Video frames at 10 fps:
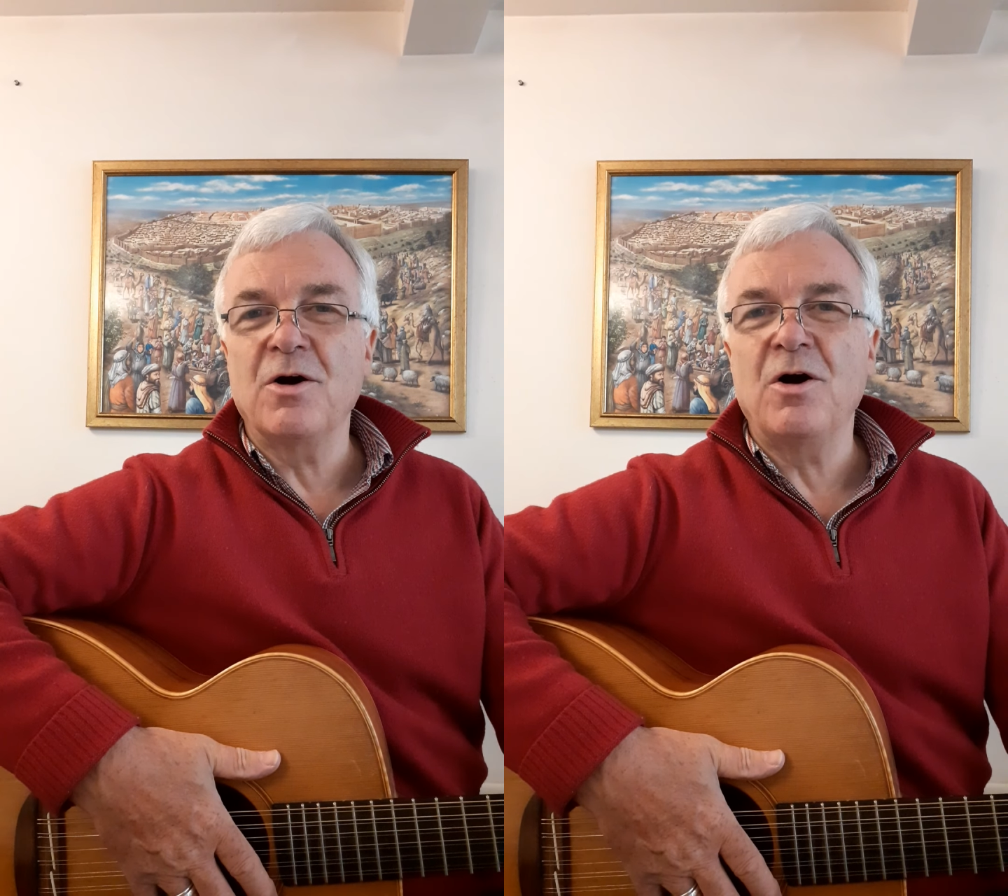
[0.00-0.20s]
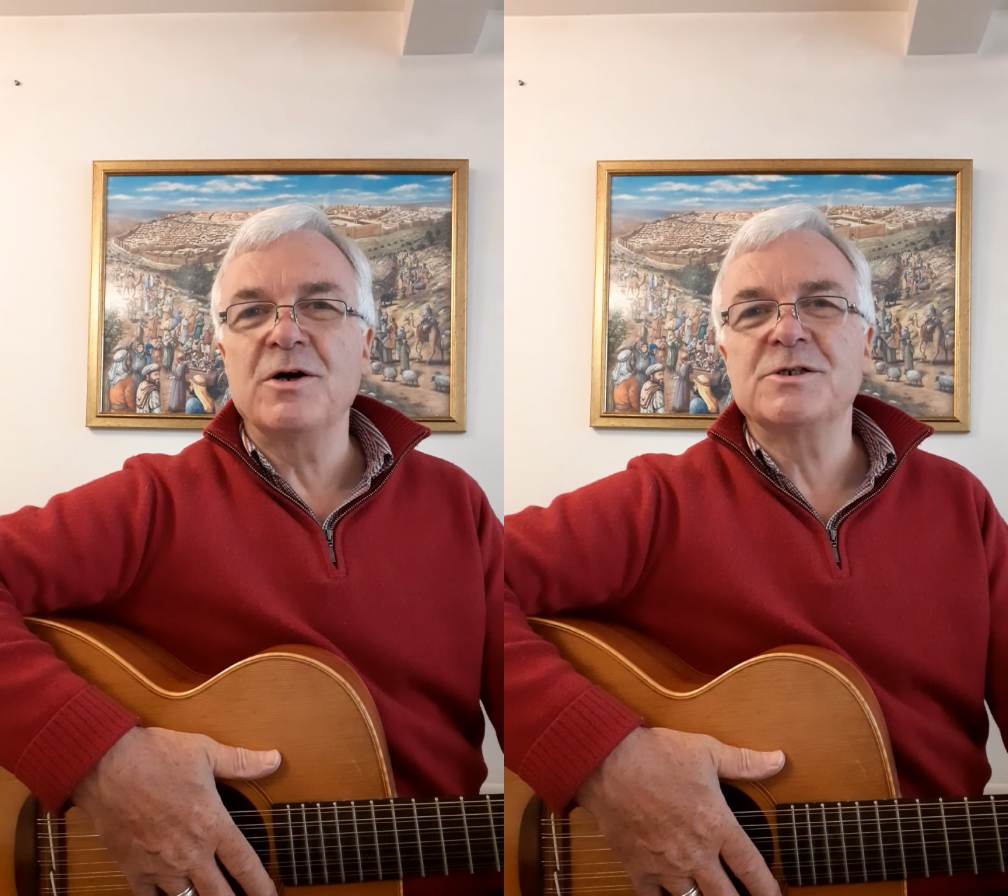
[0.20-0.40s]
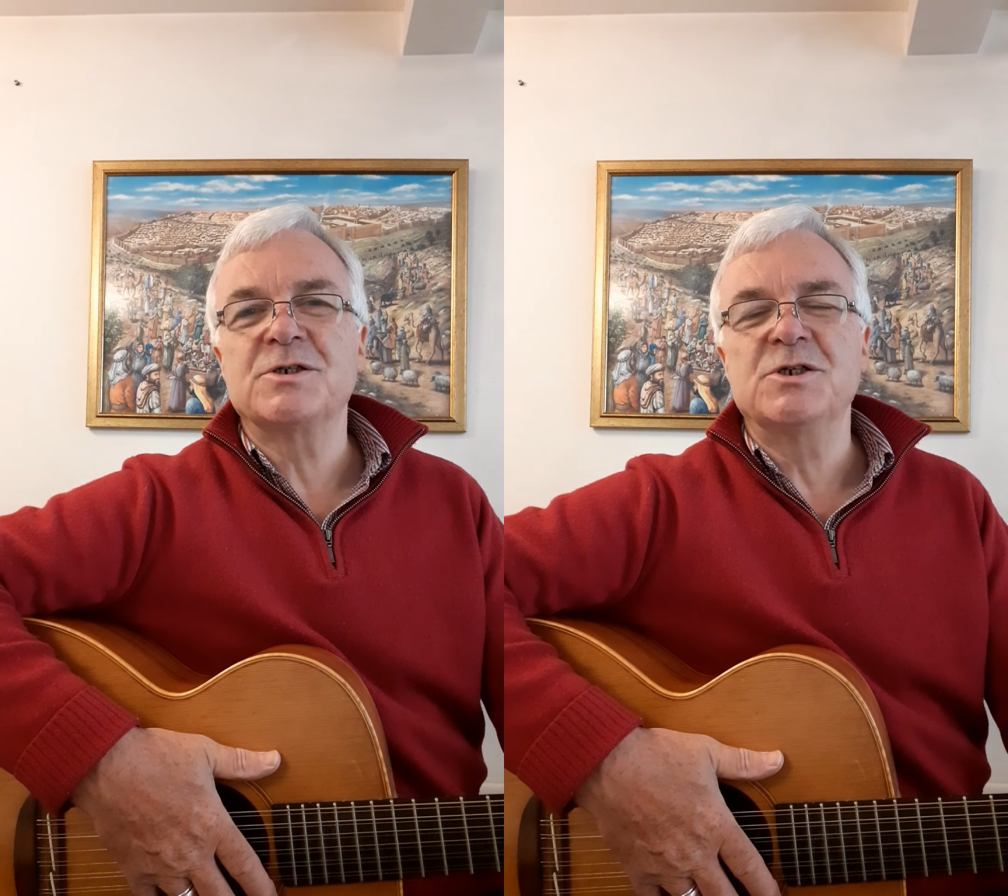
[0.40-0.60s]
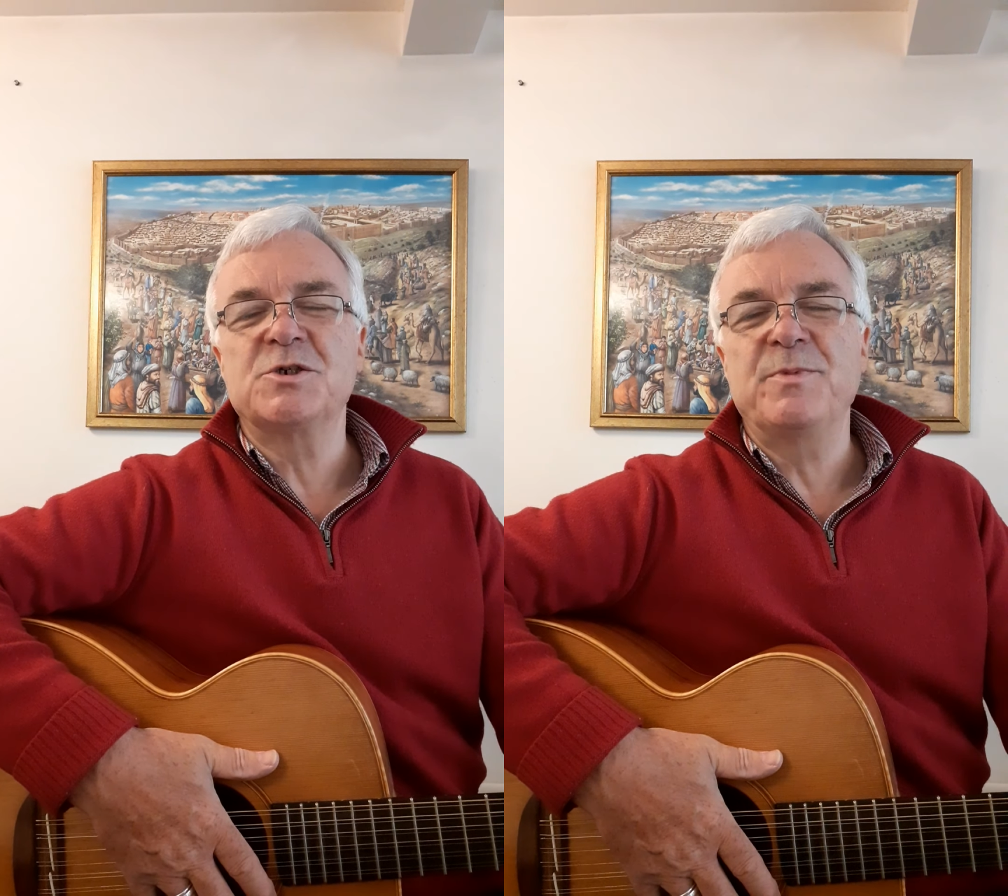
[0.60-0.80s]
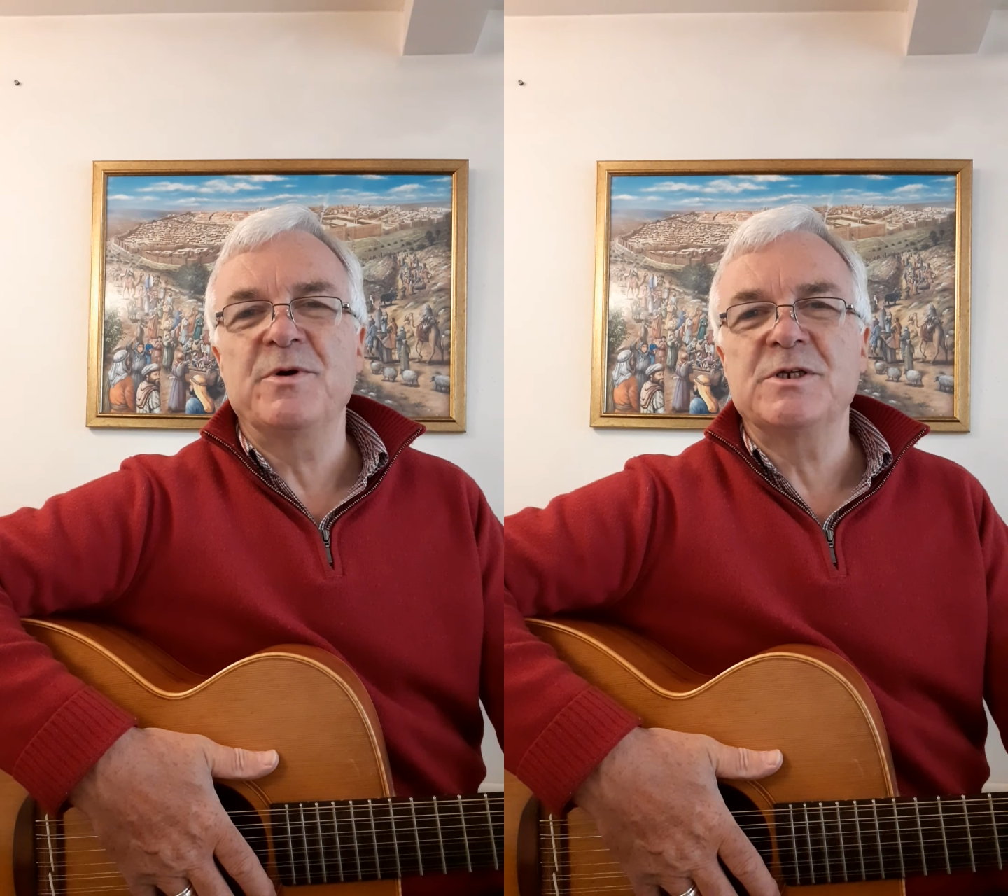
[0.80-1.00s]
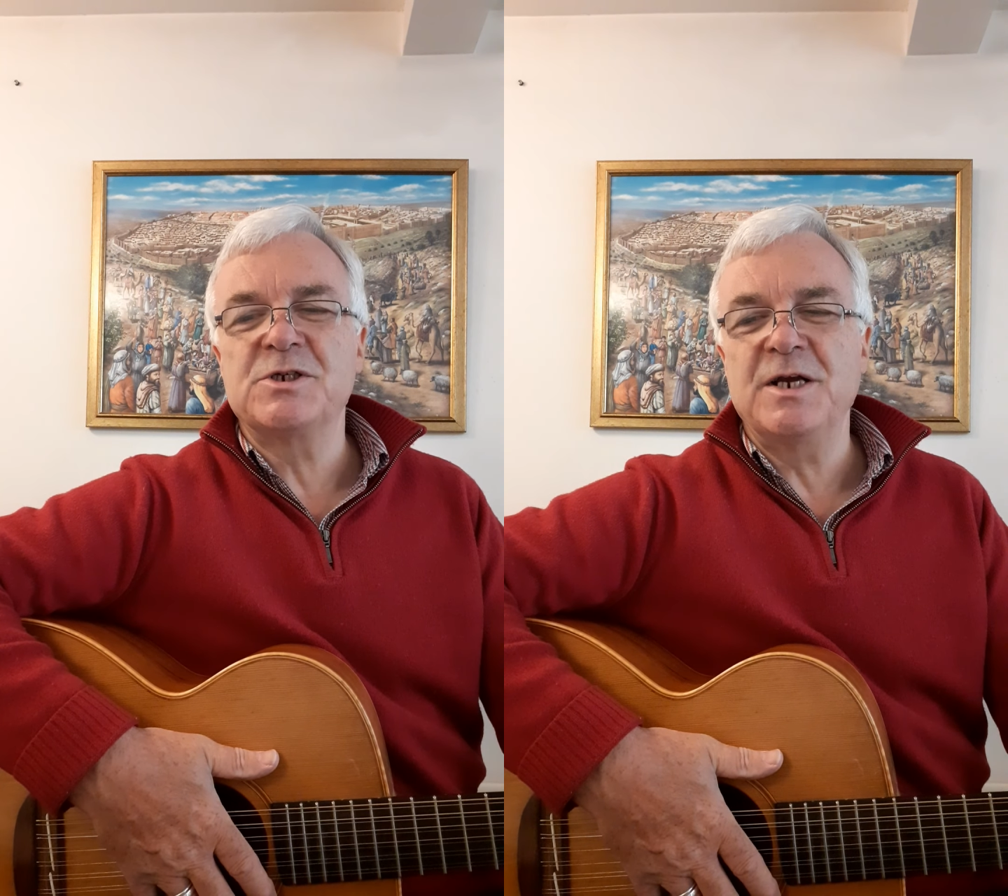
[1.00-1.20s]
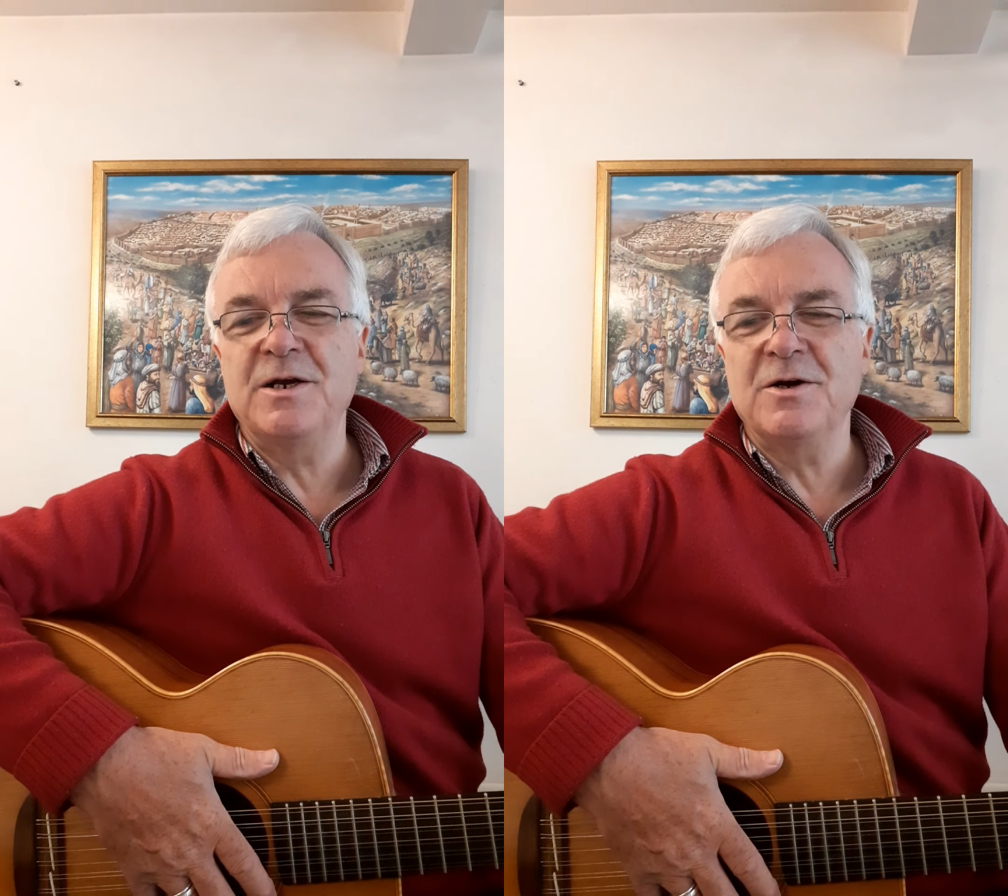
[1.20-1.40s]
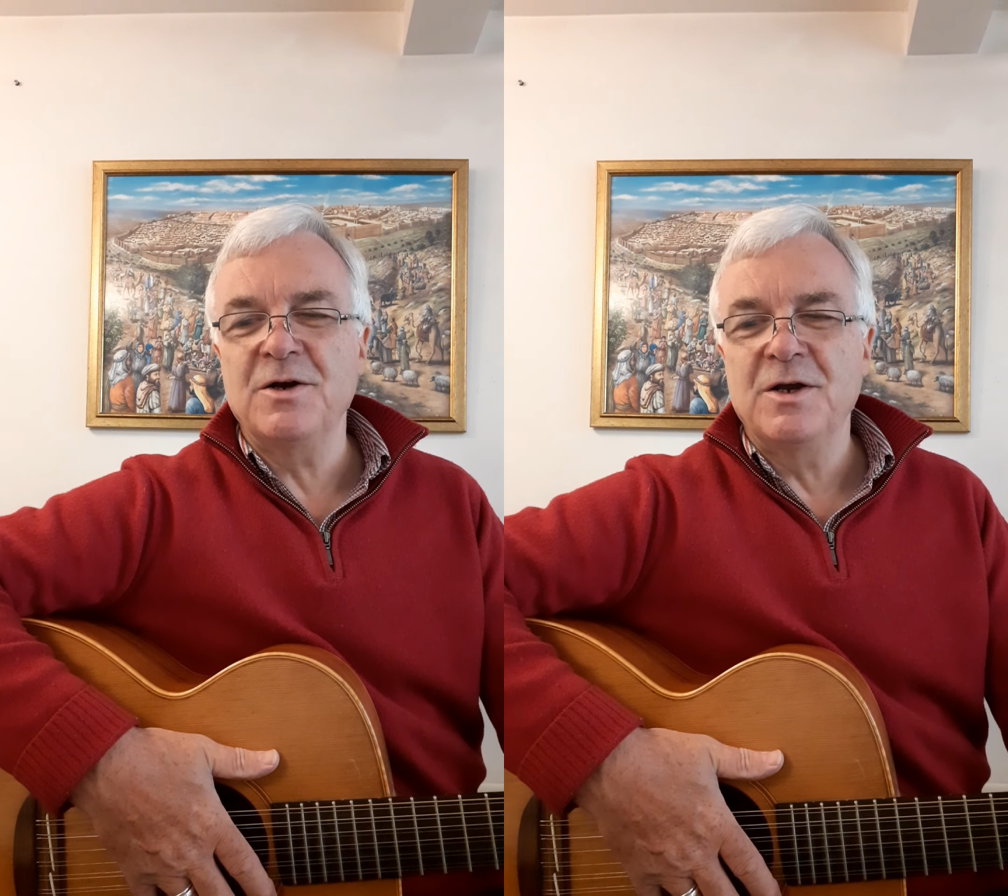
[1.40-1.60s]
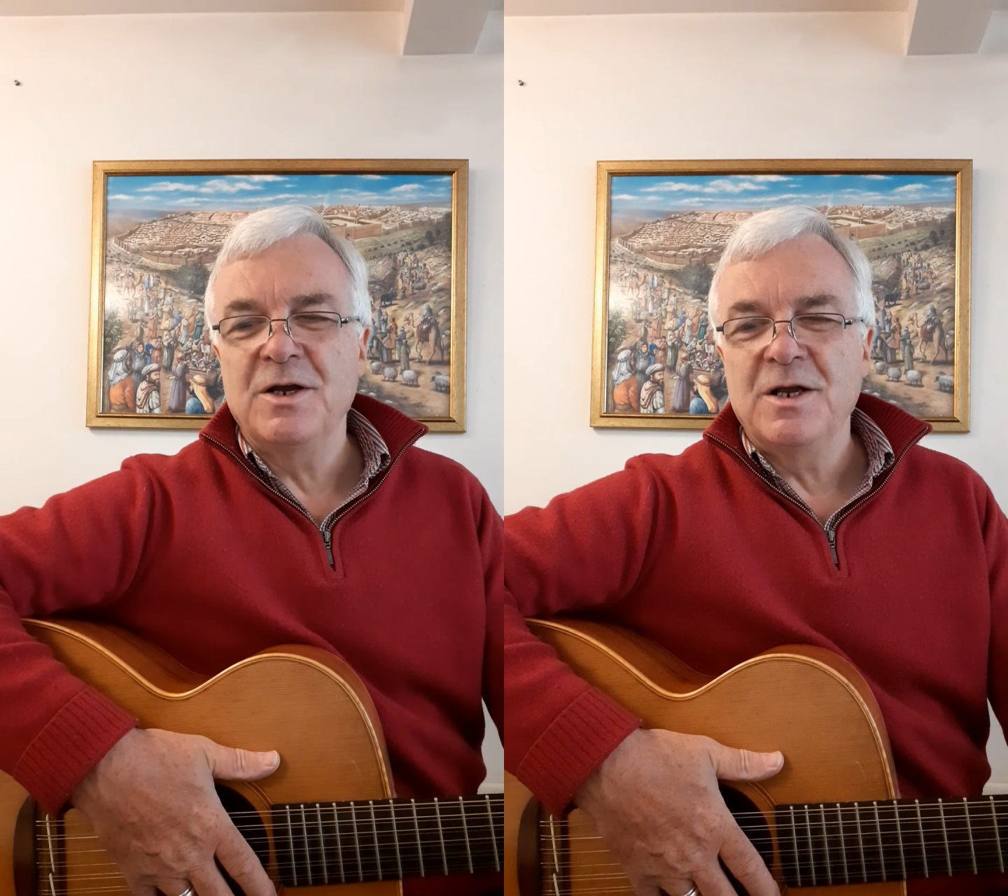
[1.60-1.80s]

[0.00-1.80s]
hearts and spirits here,